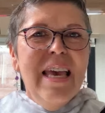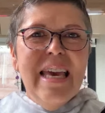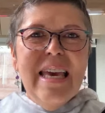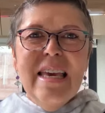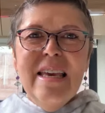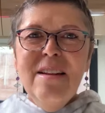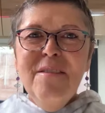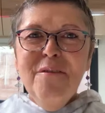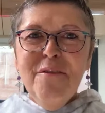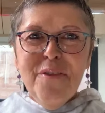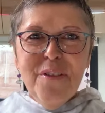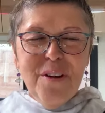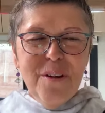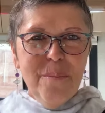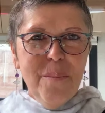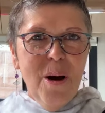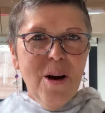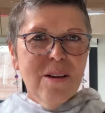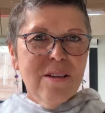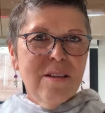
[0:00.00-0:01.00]
infinite
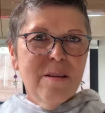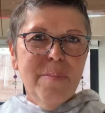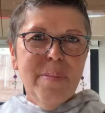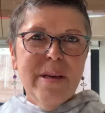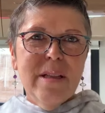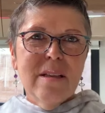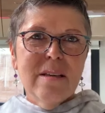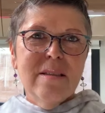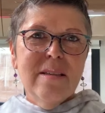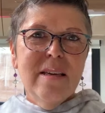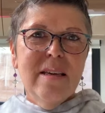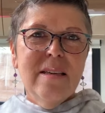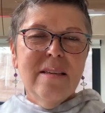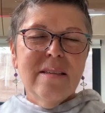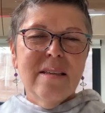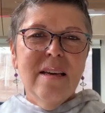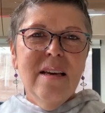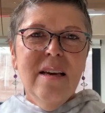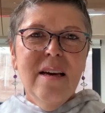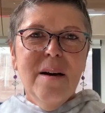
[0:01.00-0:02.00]

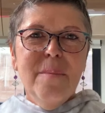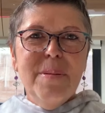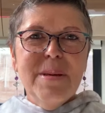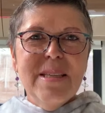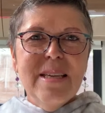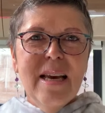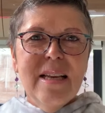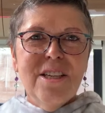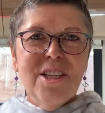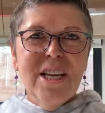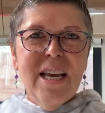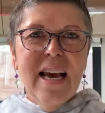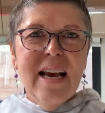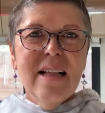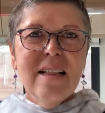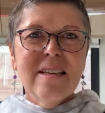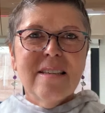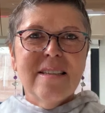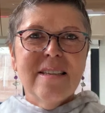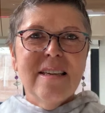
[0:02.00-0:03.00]
possibilities and
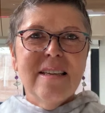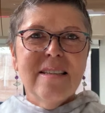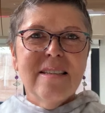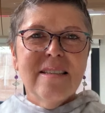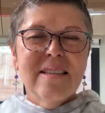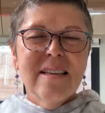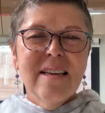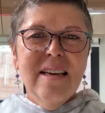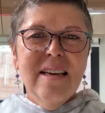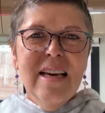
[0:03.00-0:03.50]
potentialities.